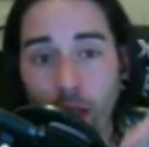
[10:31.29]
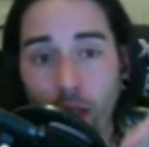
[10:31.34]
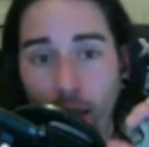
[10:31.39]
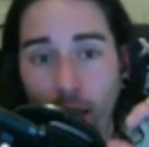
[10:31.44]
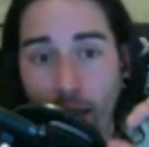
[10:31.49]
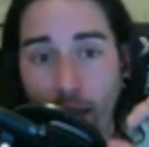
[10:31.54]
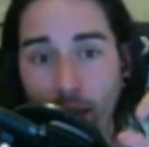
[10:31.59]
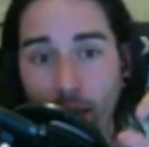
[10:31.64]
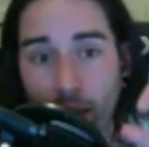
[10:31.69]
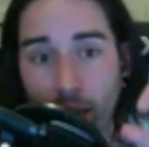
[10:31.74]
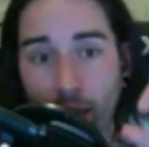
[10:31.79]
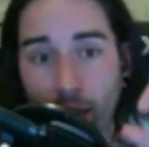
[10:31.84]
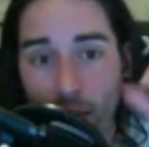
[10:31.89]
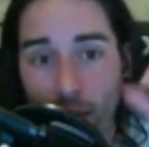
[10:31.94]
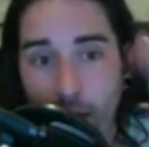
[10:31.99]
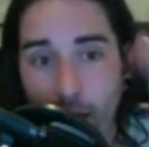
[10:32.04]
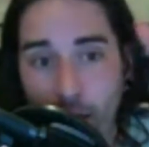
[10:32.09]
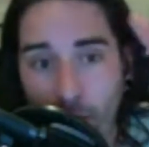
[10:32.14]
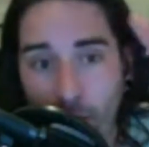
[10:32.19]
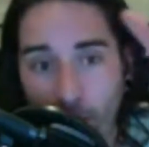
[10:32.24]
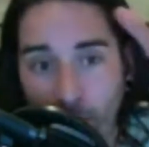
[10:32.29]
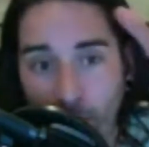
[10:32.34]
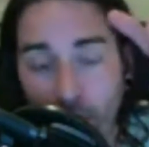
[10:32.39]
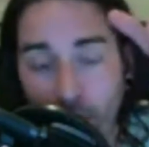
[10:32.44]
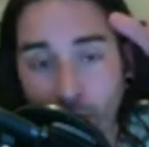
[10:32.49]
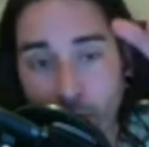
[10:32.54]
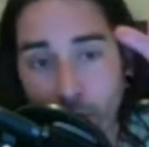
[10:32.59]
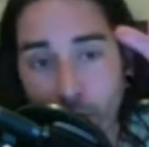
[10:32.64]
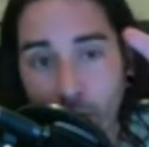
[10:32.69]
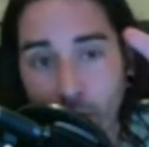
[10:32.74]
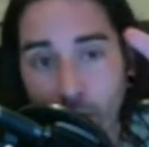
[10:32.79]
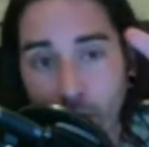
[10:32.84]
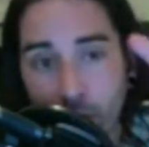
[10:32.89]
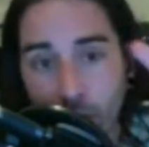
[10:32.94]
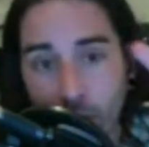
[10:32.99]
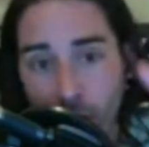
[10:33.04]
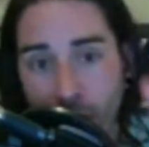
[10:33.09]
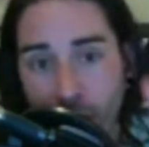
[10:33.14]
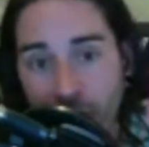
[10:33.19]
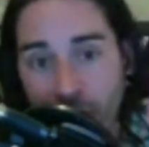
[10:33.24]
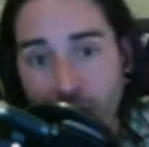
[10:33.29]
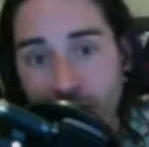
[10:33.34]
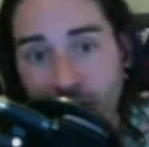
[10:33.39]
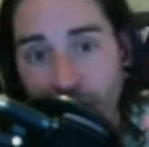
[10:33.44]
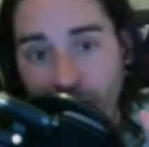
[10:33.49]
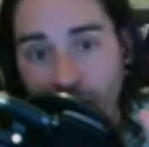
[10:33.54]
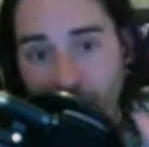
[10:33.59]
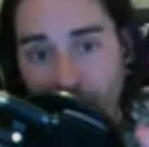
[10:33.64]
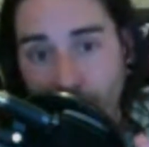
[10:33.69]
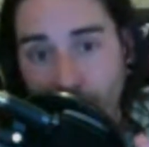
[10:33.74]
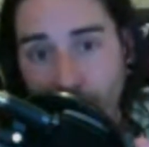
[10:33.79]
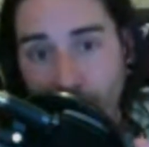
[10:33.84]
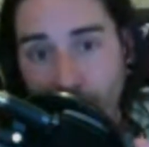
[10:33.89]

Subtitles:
SM7,